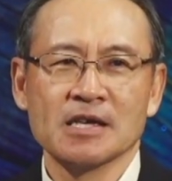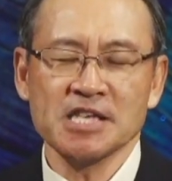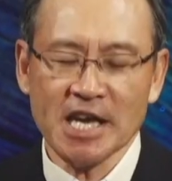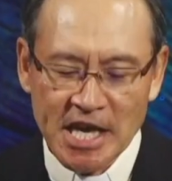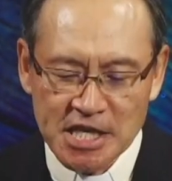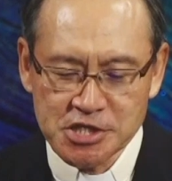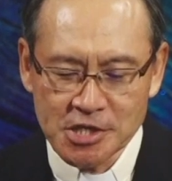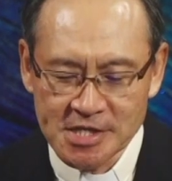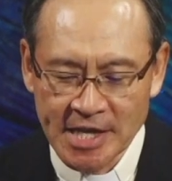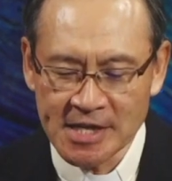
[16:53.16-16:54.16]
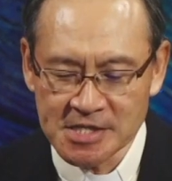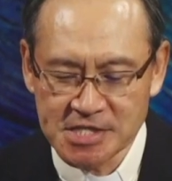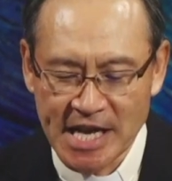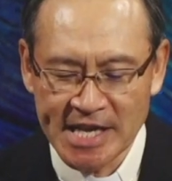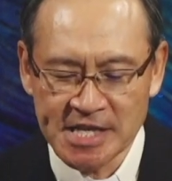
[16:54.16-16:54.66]
The angel tells
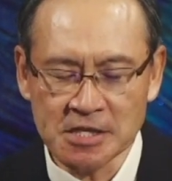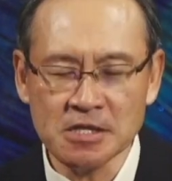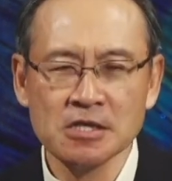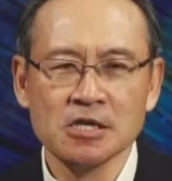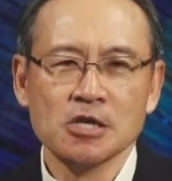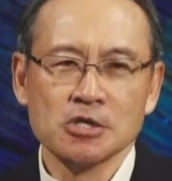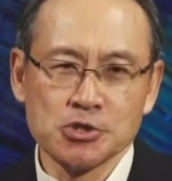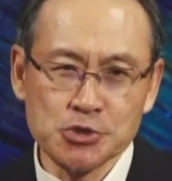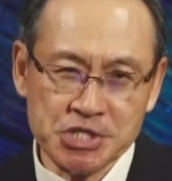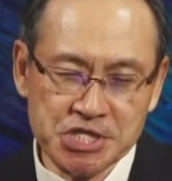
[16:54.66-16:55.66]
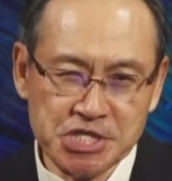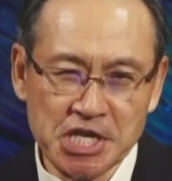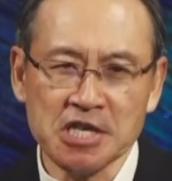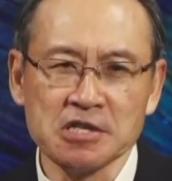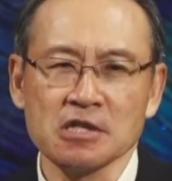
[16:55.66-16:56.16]
Daniel to
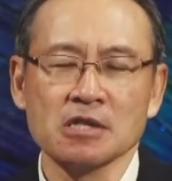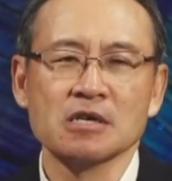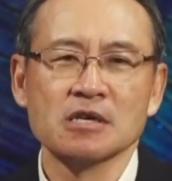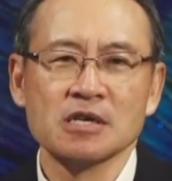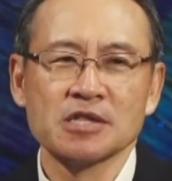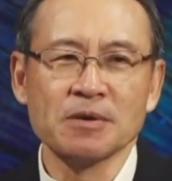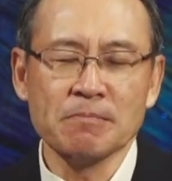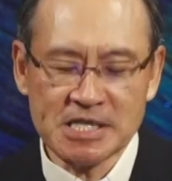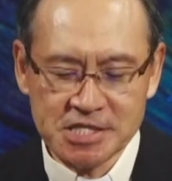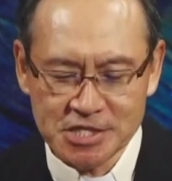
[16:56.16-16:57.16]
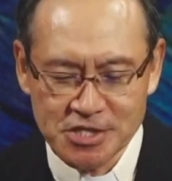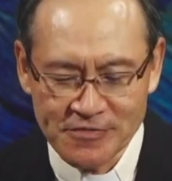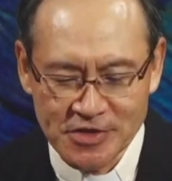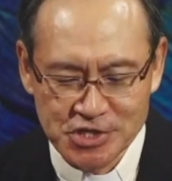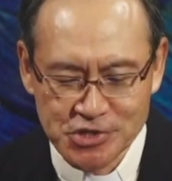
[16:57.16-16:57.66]
seal the message
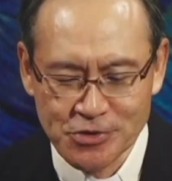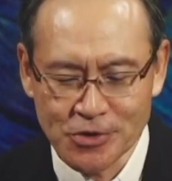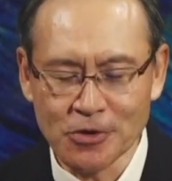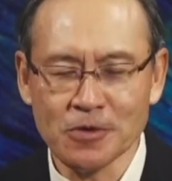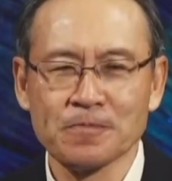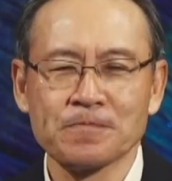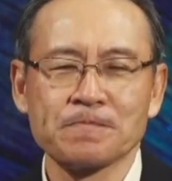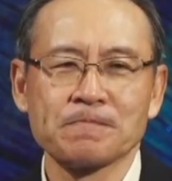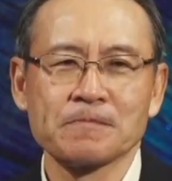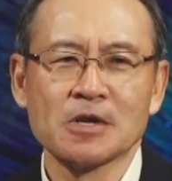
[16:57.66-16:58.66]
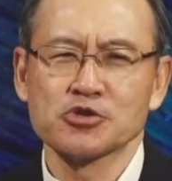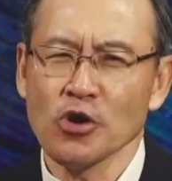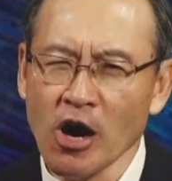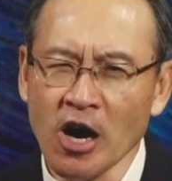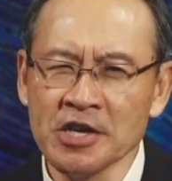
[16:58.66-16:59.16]
of the scroll, to
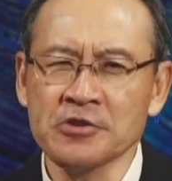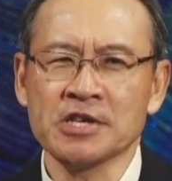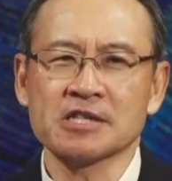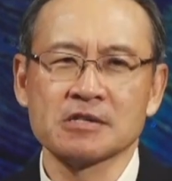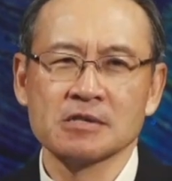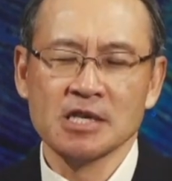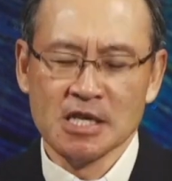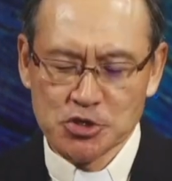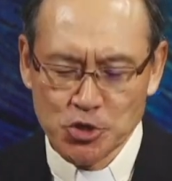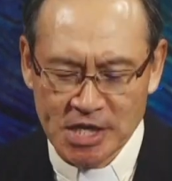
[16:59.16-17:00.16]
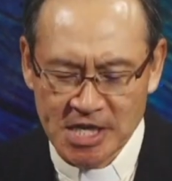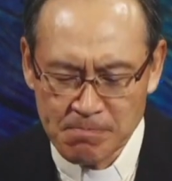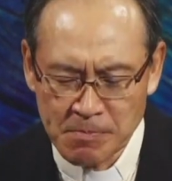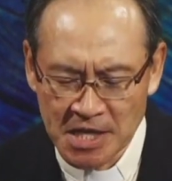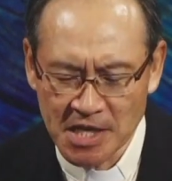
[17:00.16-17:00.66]
honor it, to
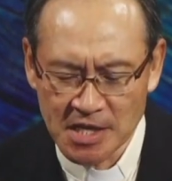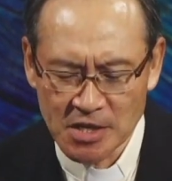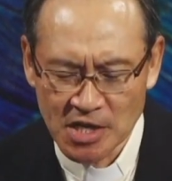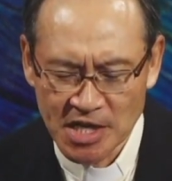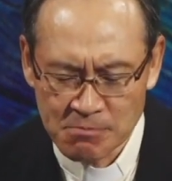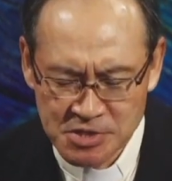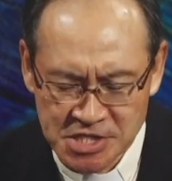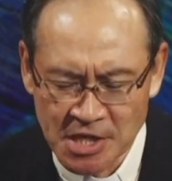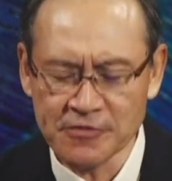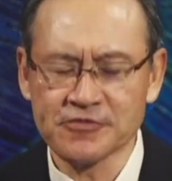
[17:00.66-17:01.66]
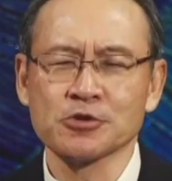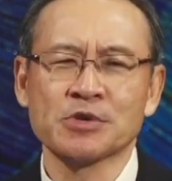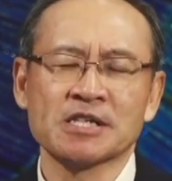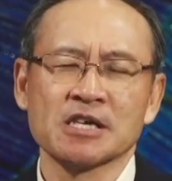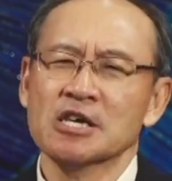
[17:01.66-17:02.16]
commit himself to
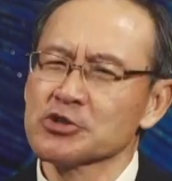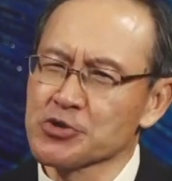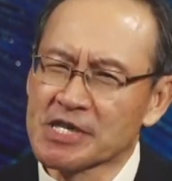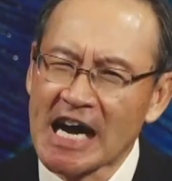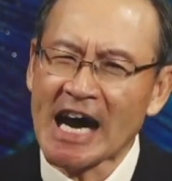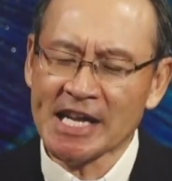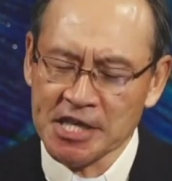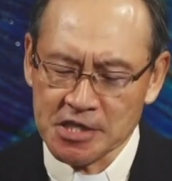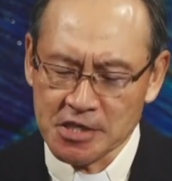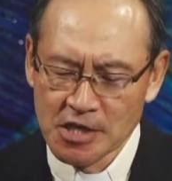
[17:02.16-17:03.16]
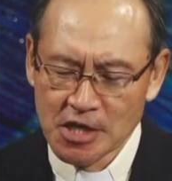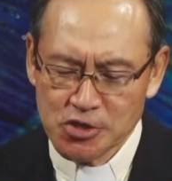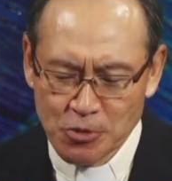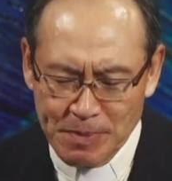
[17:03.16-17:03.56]
it, to guard it, to